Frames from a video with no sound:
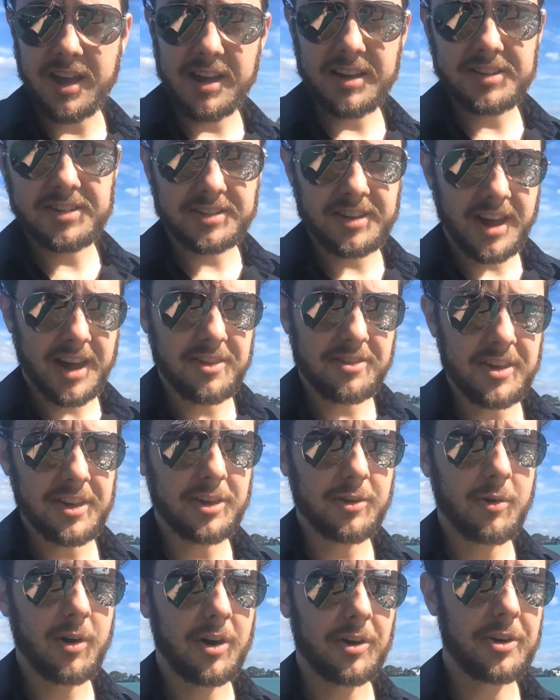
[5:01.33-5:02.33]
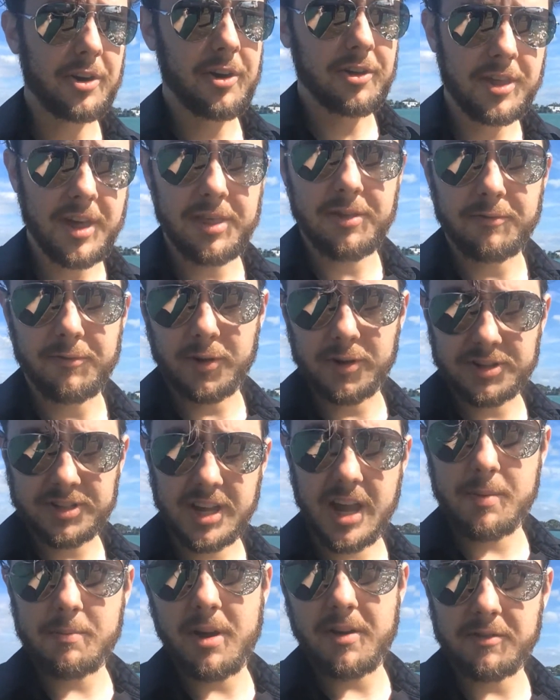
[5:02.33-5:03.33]
So I grew up loving
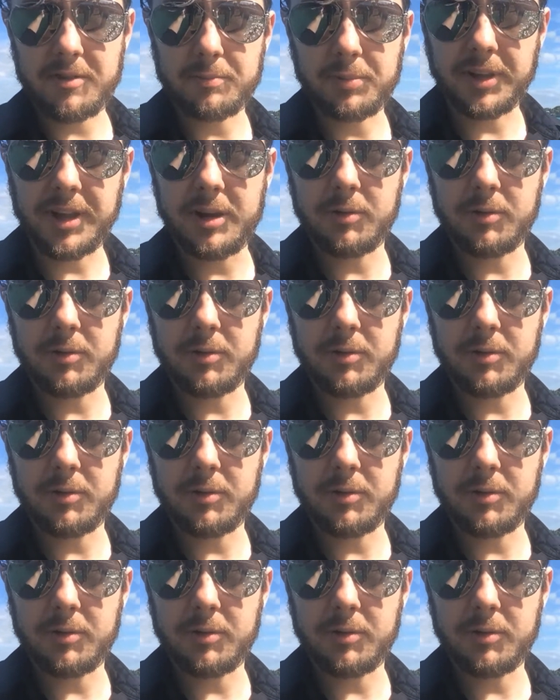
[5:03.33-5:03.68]
first-person shooters,